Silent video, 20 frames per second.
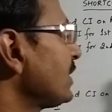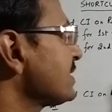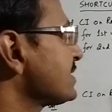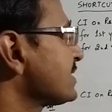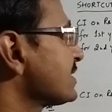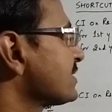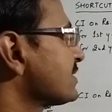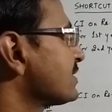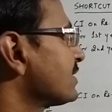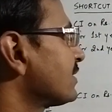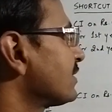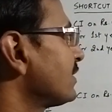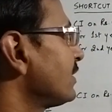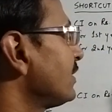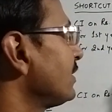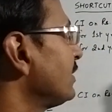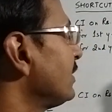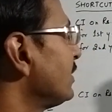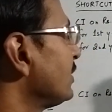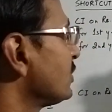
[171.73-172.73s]
plus
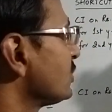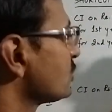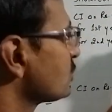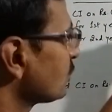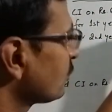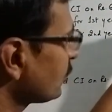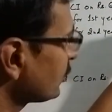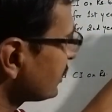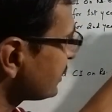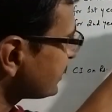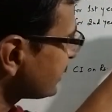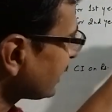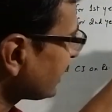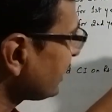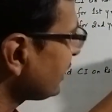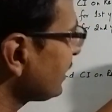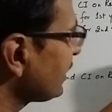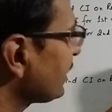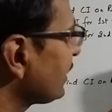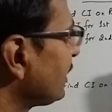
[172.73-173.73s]
600. So for the
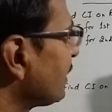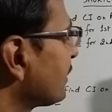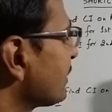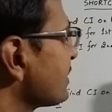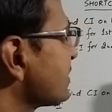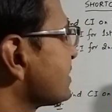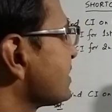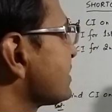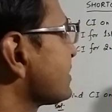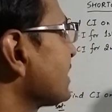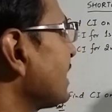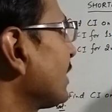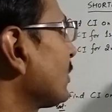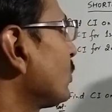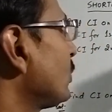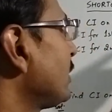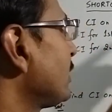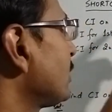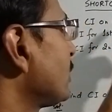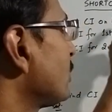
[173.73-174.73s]
second year, interest is
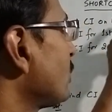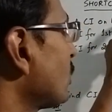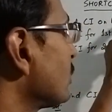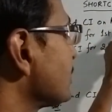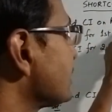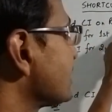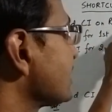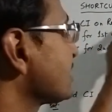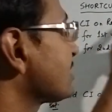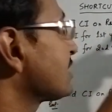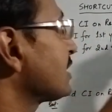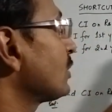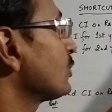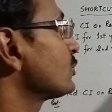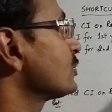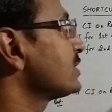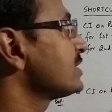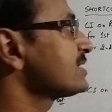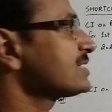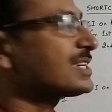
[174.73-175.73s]
calculated on
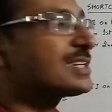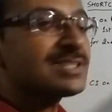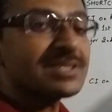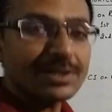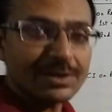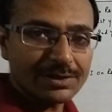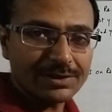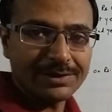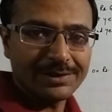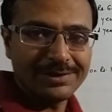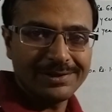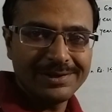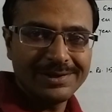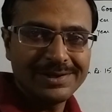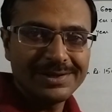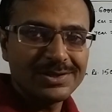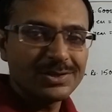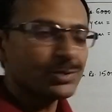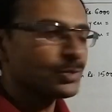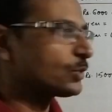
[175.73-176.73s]
6600.
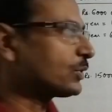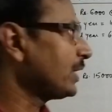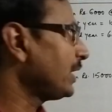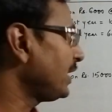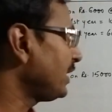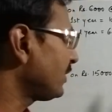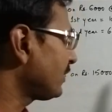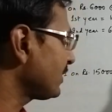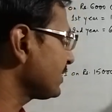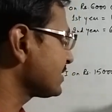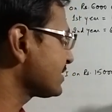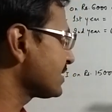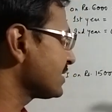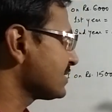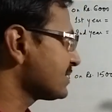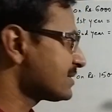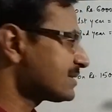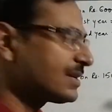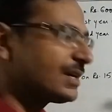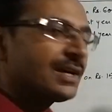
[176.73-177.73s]
So the interest
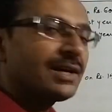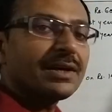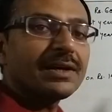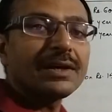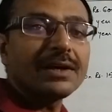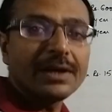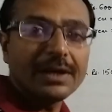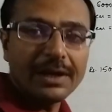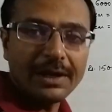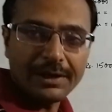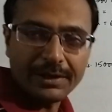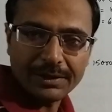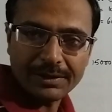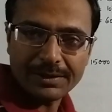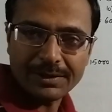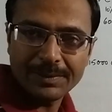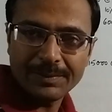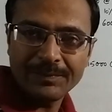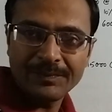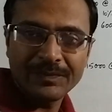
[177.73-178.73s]
is greater.
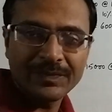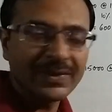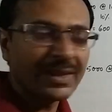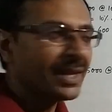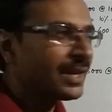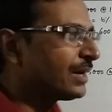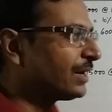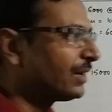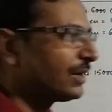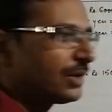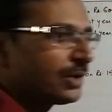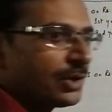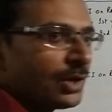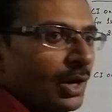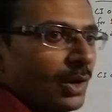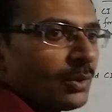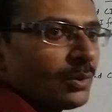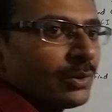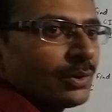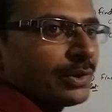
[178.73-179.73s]

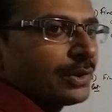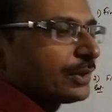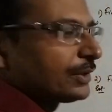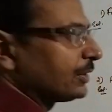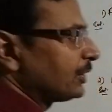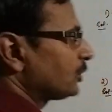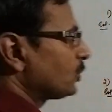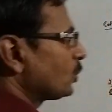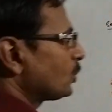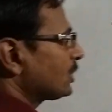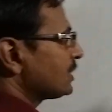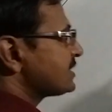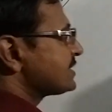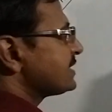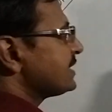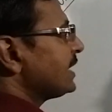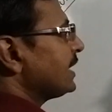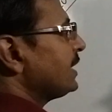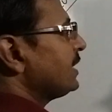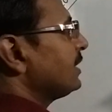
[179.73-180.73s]
Now the total
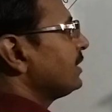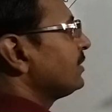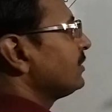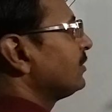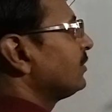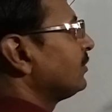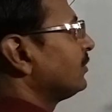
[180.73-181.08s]
CI,